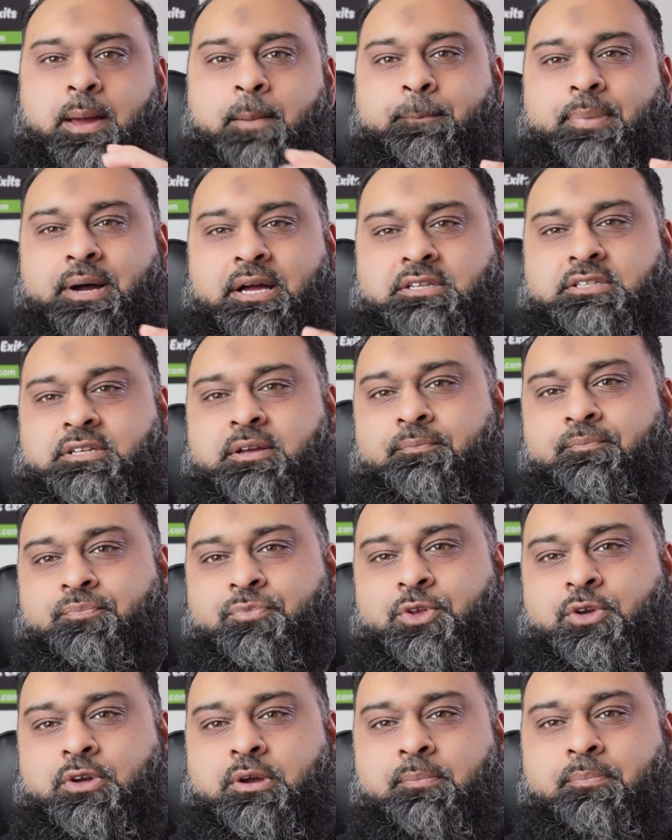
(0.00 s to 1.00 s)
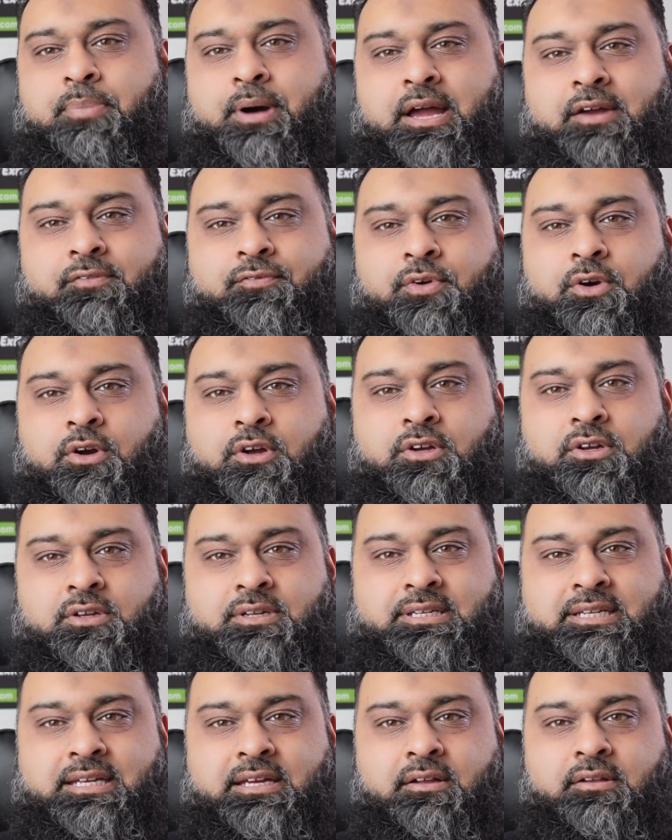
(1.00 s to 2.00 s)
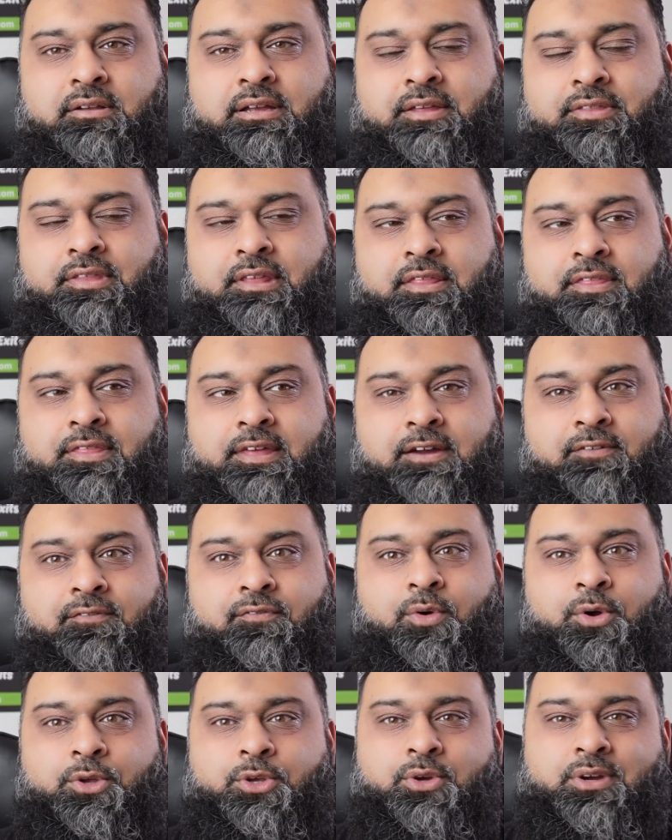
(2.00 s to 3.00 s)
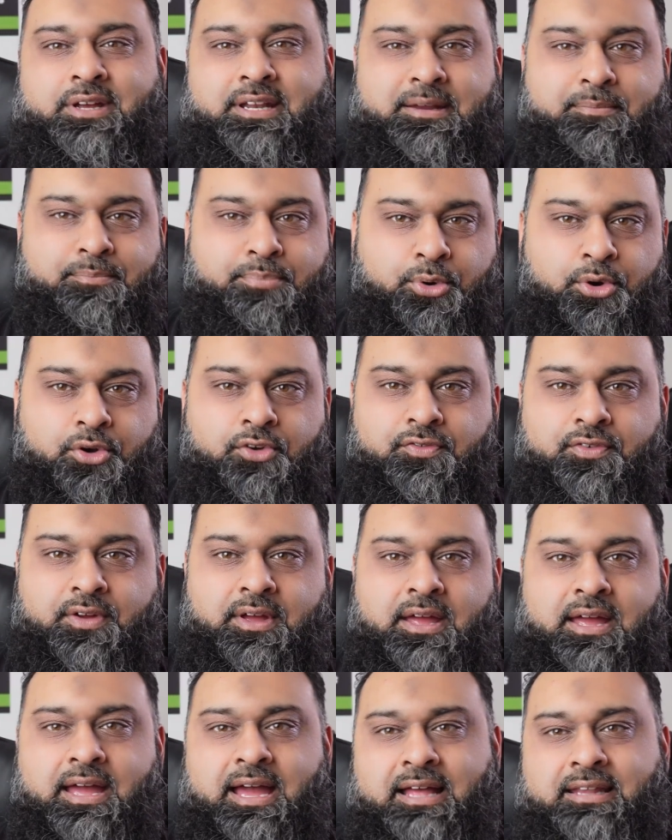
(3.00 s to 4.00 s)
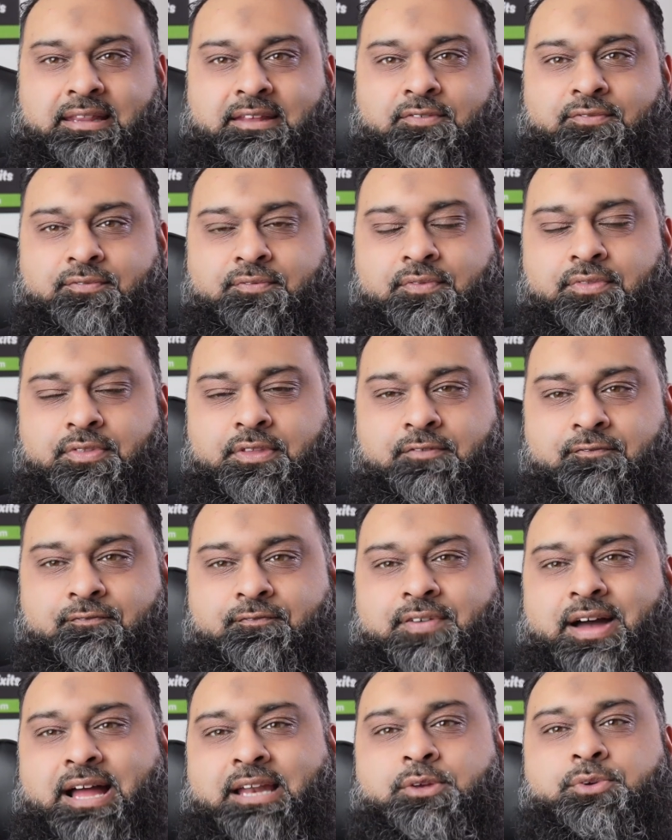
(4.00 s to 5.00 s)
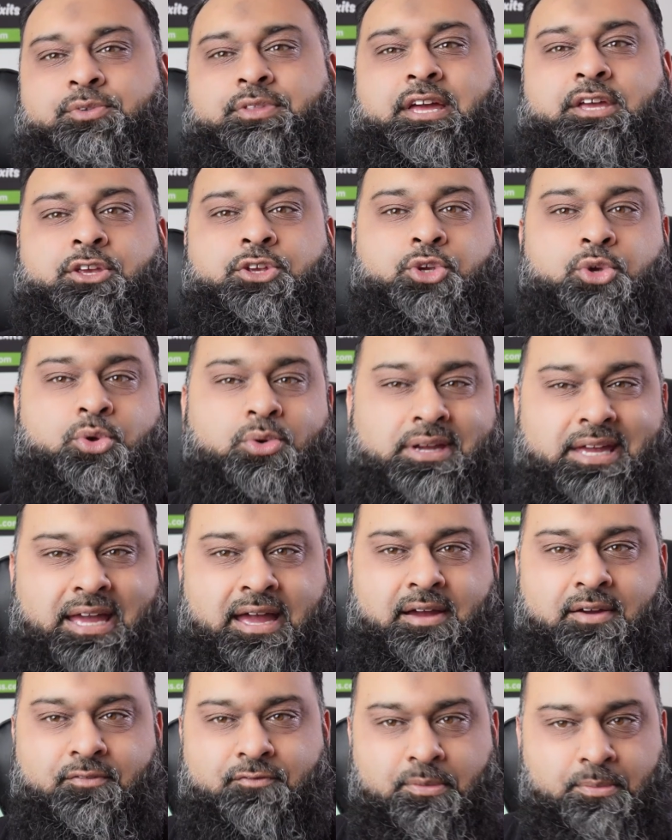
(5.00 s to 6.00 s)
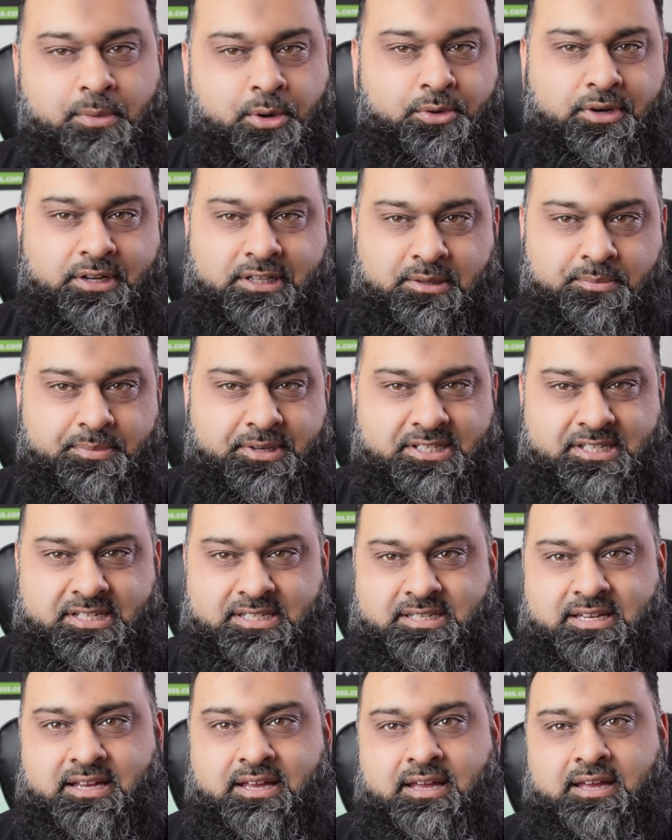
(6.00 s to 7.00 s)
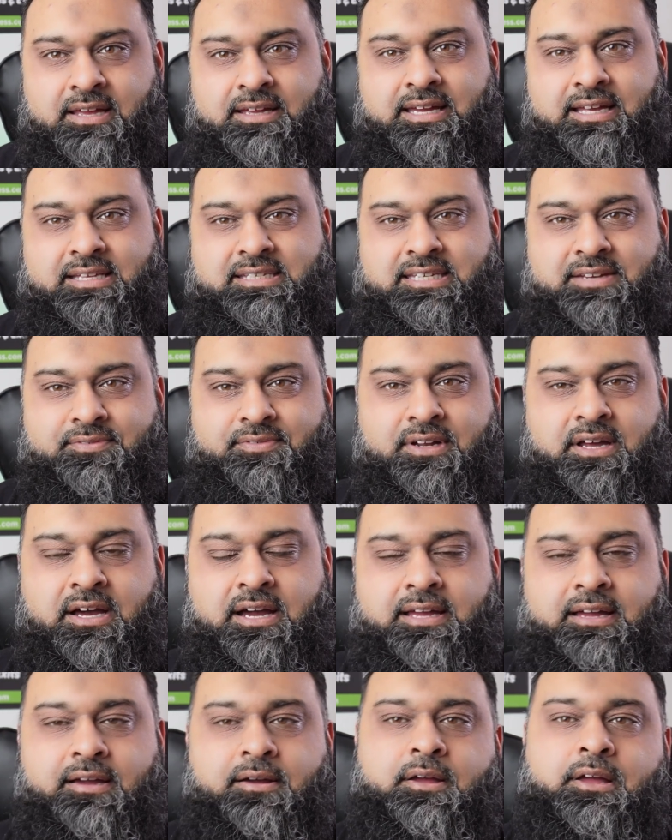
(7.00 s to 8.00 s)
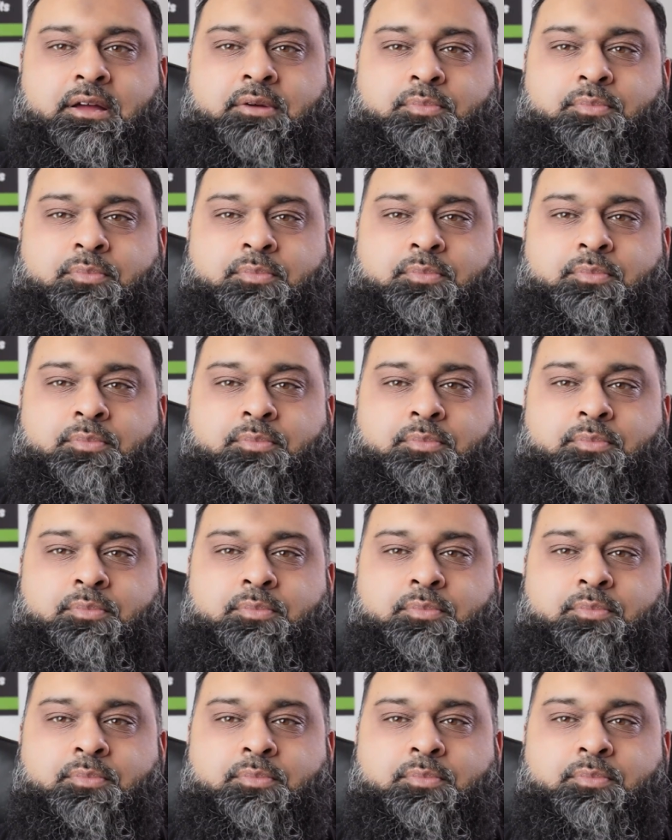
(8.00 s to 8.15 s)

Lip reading: But you can buy it for a good deal, and then therefore you can improve, and the value that you get from owning the business gets even higher.